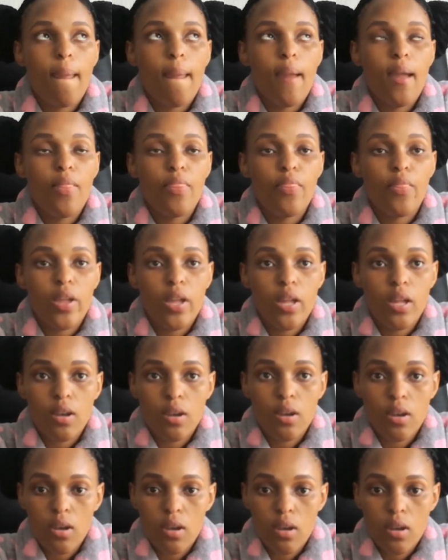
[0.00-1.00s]
and
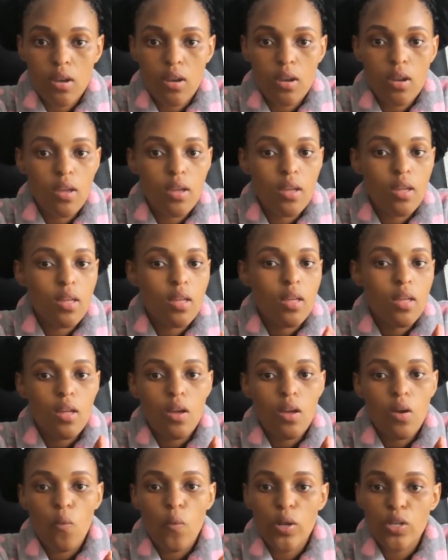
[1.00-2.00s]
then
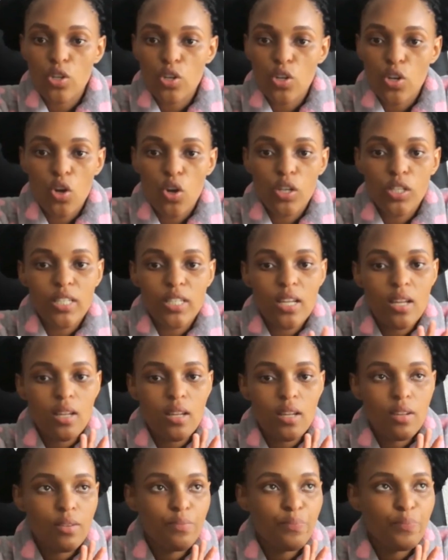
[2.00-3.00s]
went on a
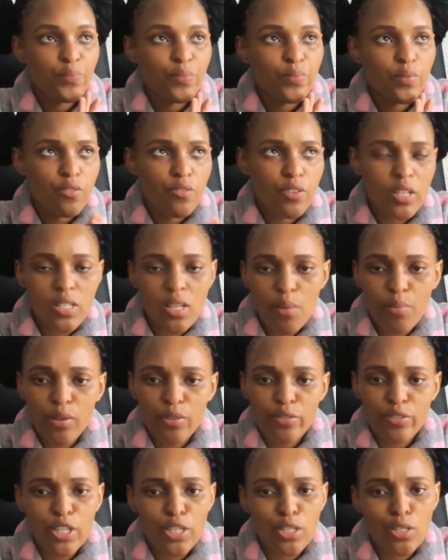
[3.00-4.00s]
holiday. First couple
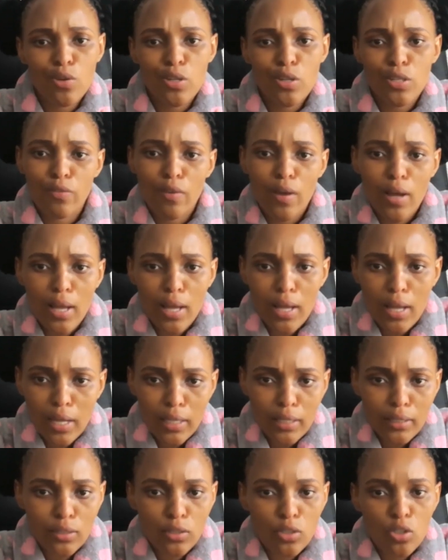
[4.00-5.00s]
of days it was
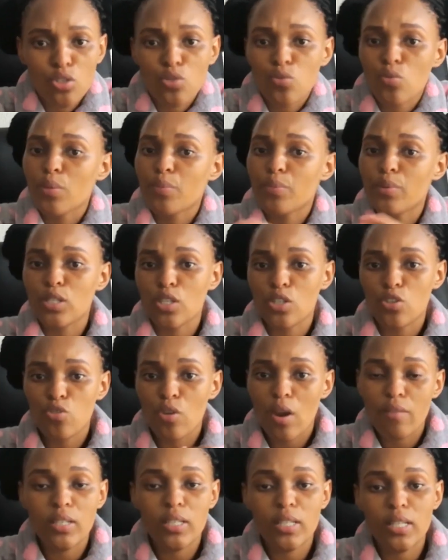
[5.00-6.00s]
fine because we were busy
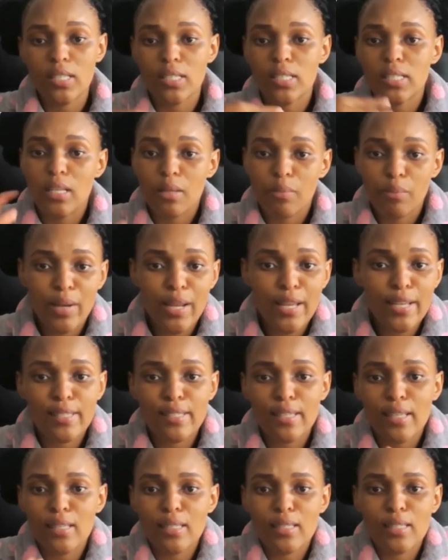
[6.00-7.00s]
traveling and seeing
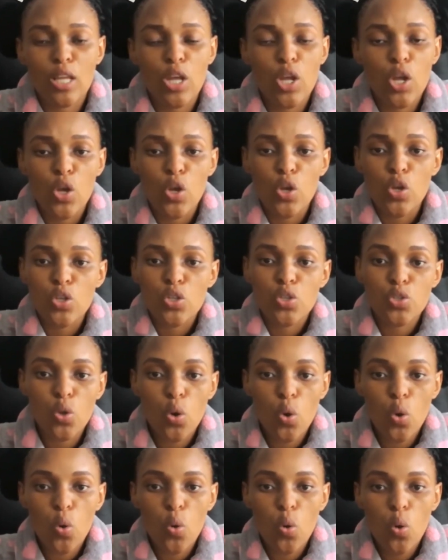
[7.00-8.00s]
places,
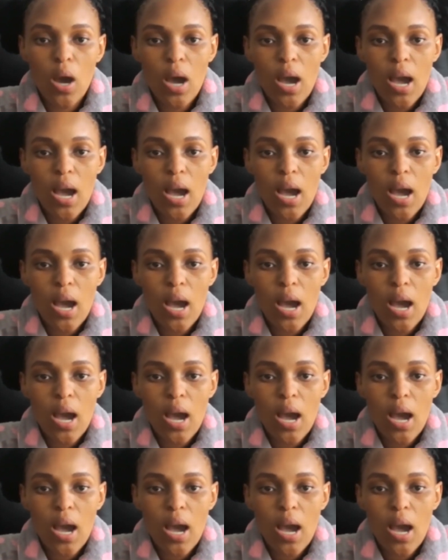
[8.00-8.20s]
so